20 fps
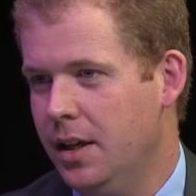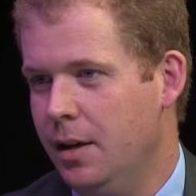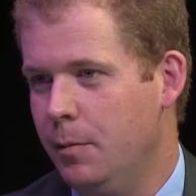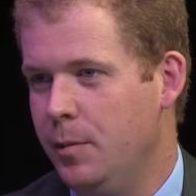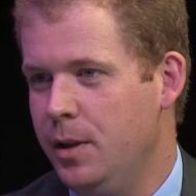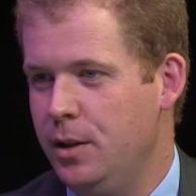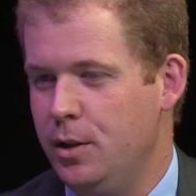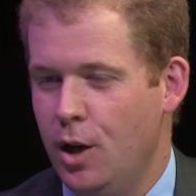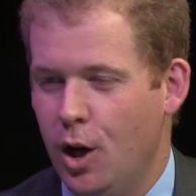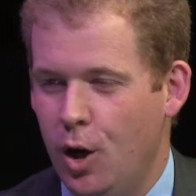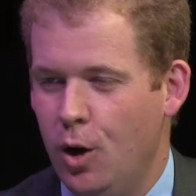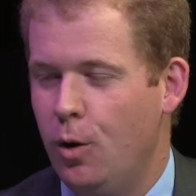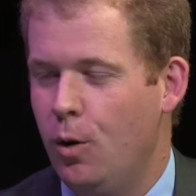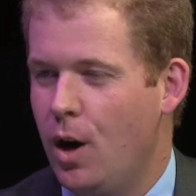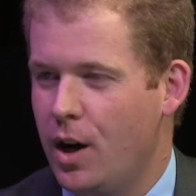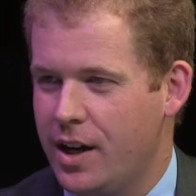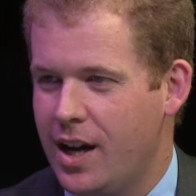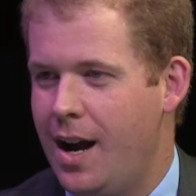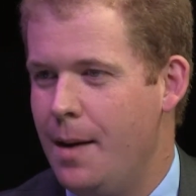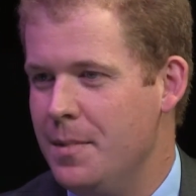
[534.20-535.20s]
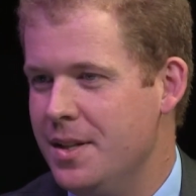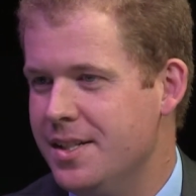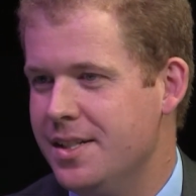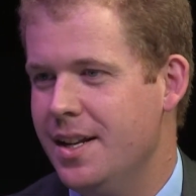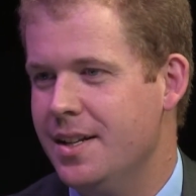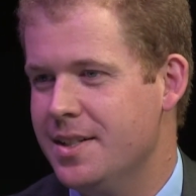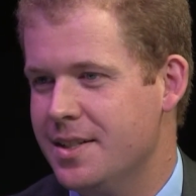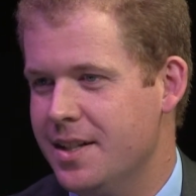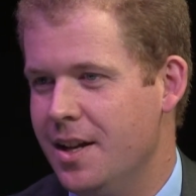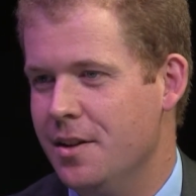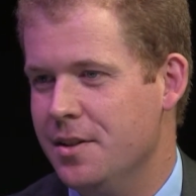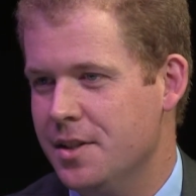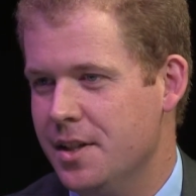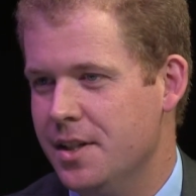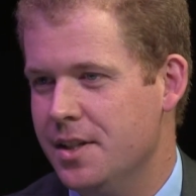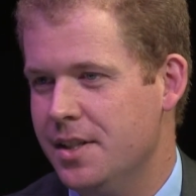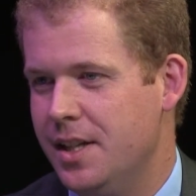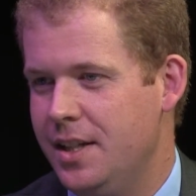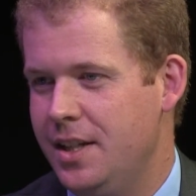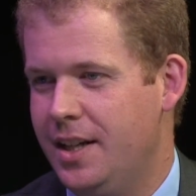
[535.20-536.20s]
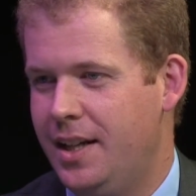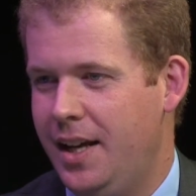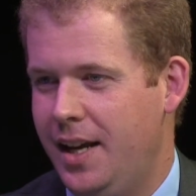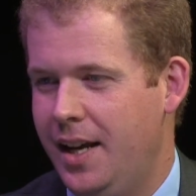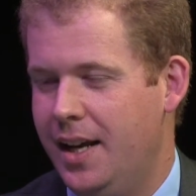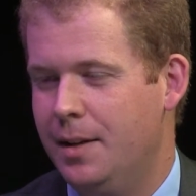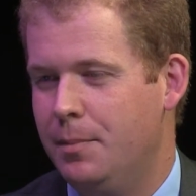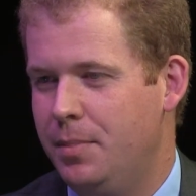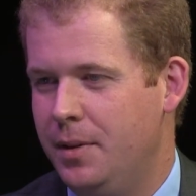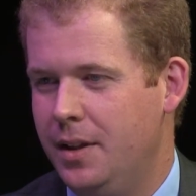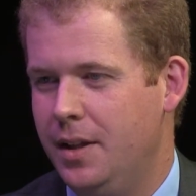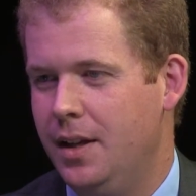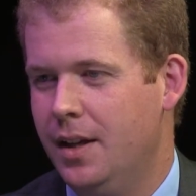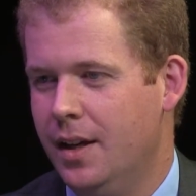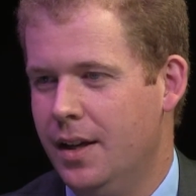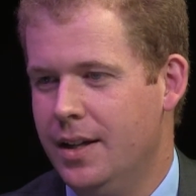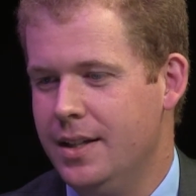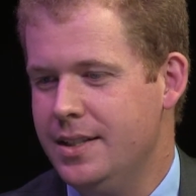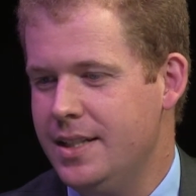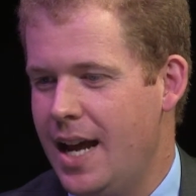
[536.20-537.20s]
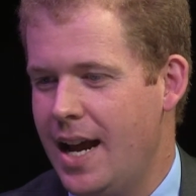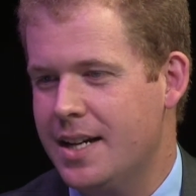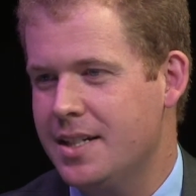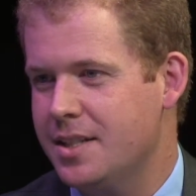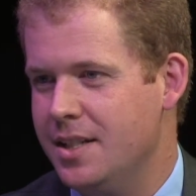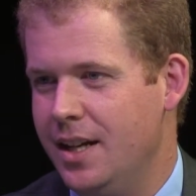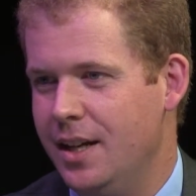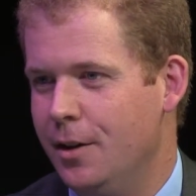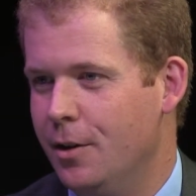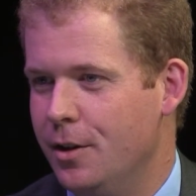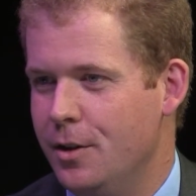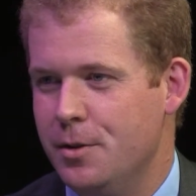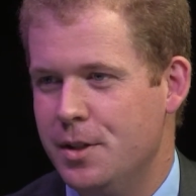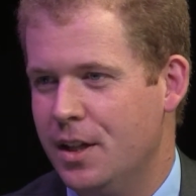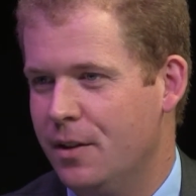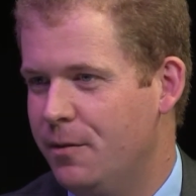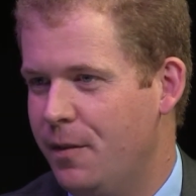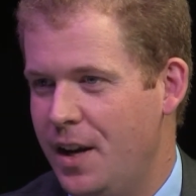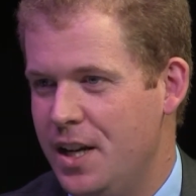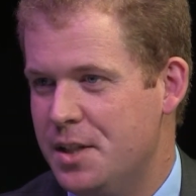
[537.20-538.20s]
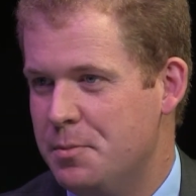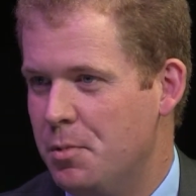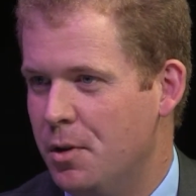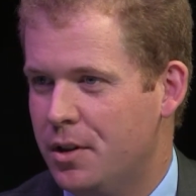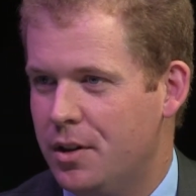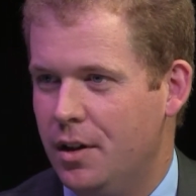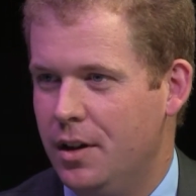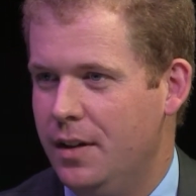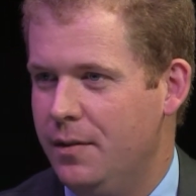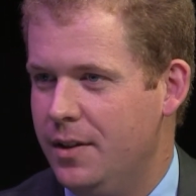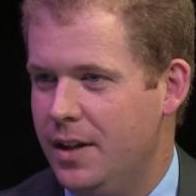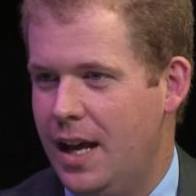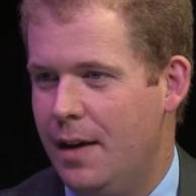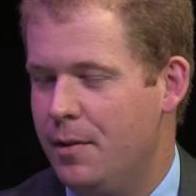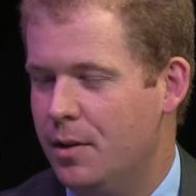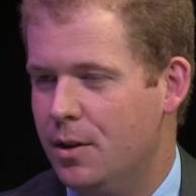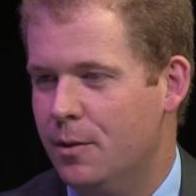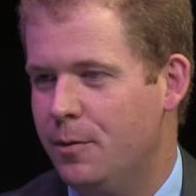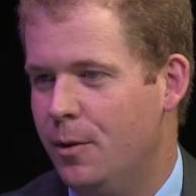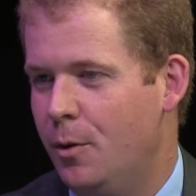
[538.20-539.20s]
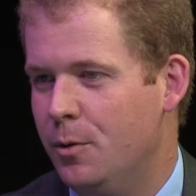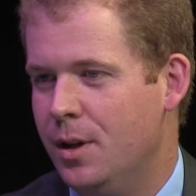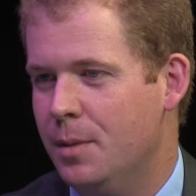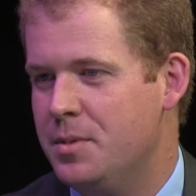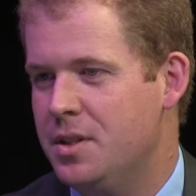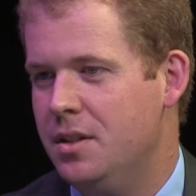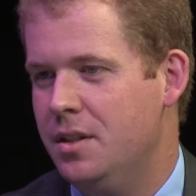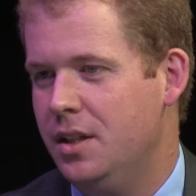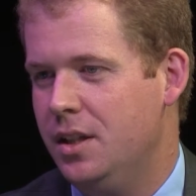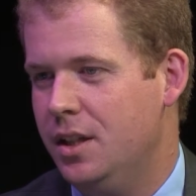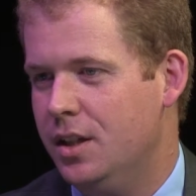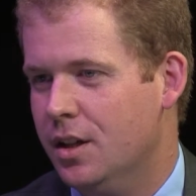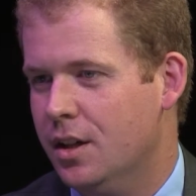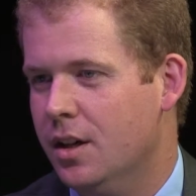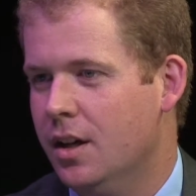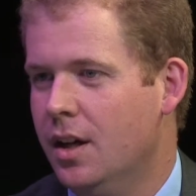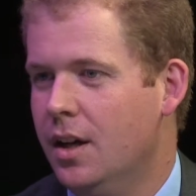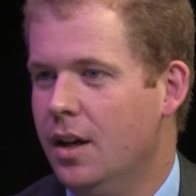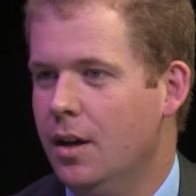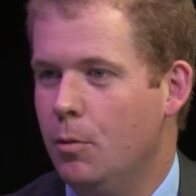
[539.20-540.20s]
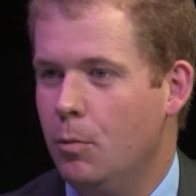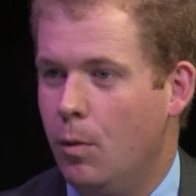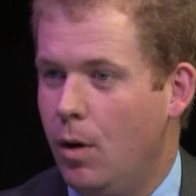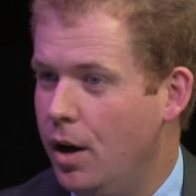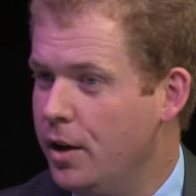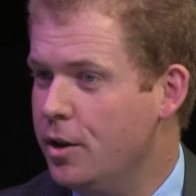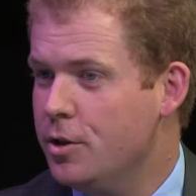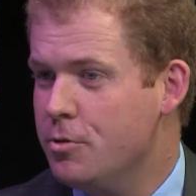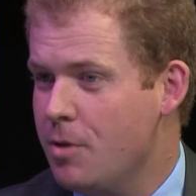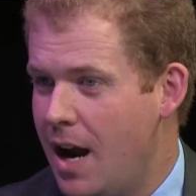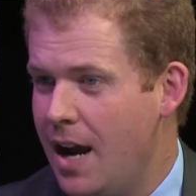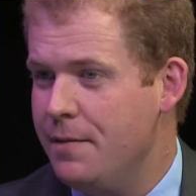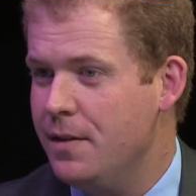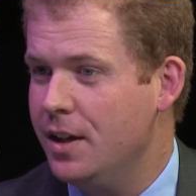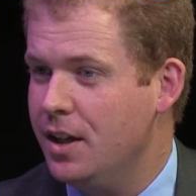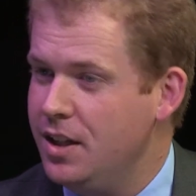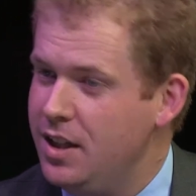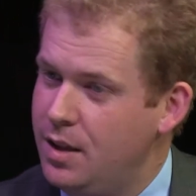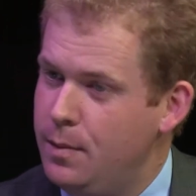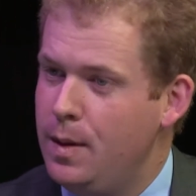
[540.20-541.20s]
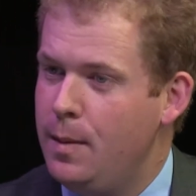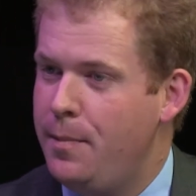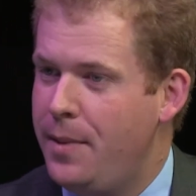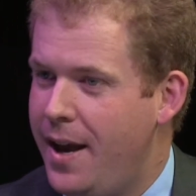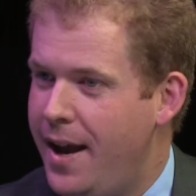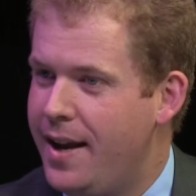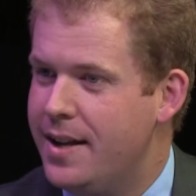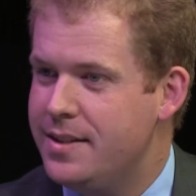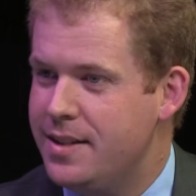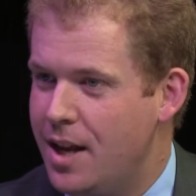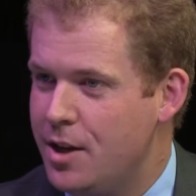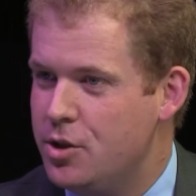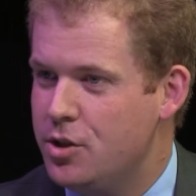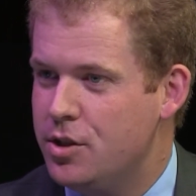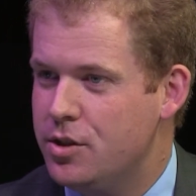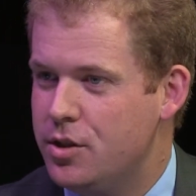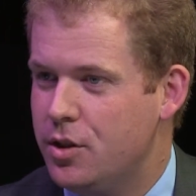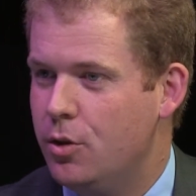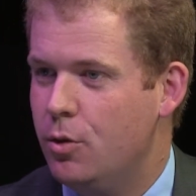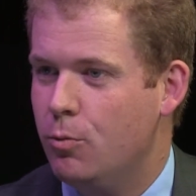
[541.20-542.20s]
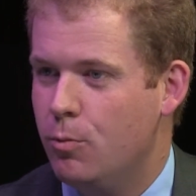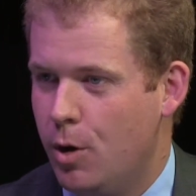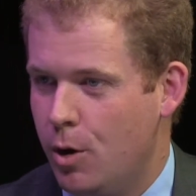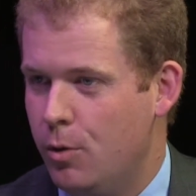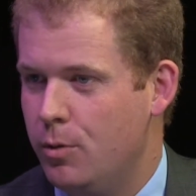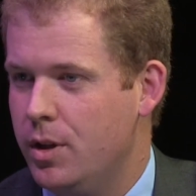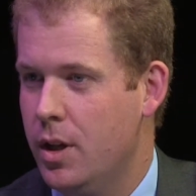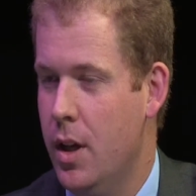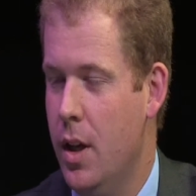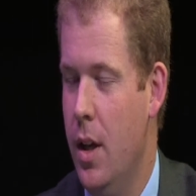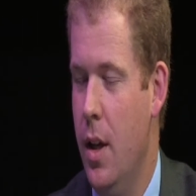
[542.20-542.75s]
We know, our common sense tells us that you can't be texting or using Facebook or even having the phone up to the ear while you're driving. You need to be paying attention to the road.